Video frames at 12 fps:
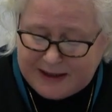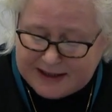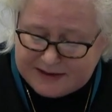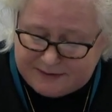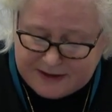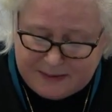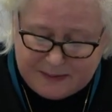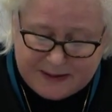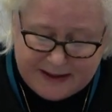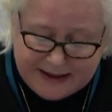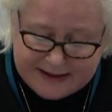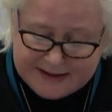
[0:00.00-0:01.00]
personal,
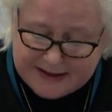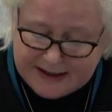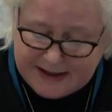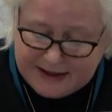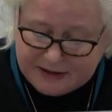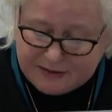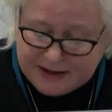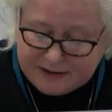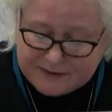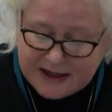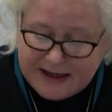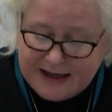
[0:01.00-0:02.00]
government and
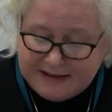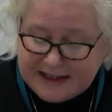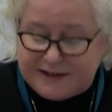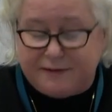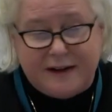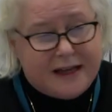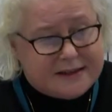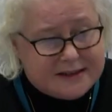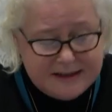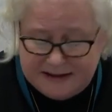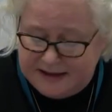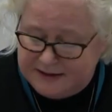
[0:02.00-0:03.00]
investment spending,
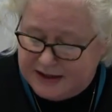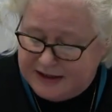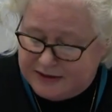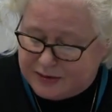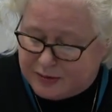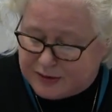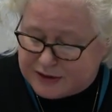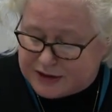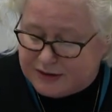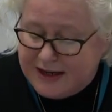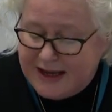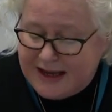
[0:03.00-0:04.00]
removing the impact of
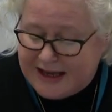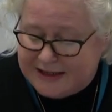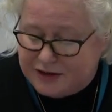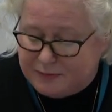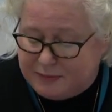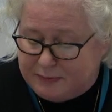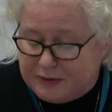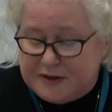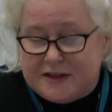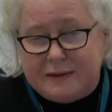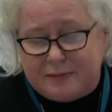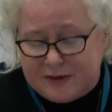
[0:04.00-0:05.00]
IP and
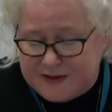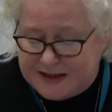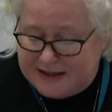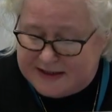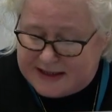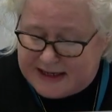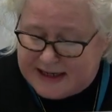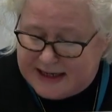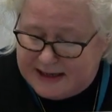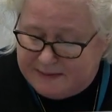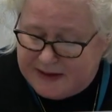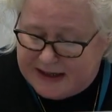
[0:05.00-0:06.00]
aircraft. That's
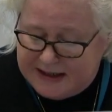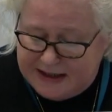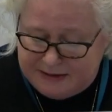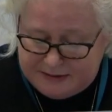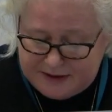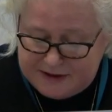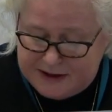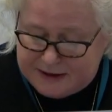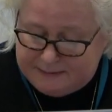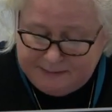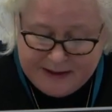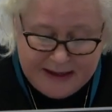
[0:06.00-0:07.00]
flat in the
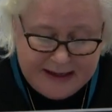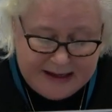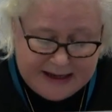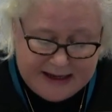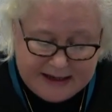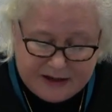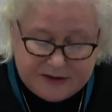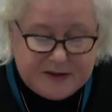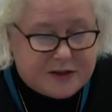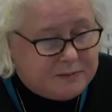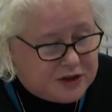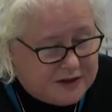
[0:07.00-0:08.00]
quarter and up
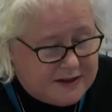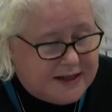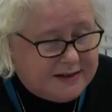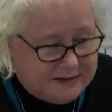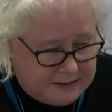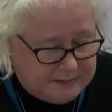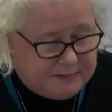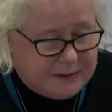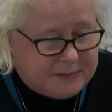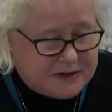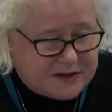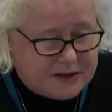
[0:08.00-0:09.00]
0.8%
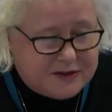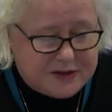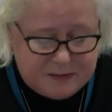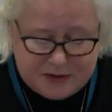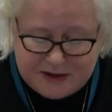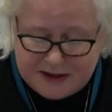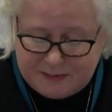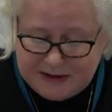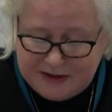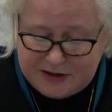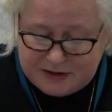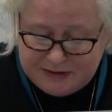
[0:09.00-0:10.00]
year
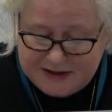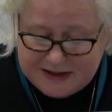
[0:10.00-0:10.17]
on year.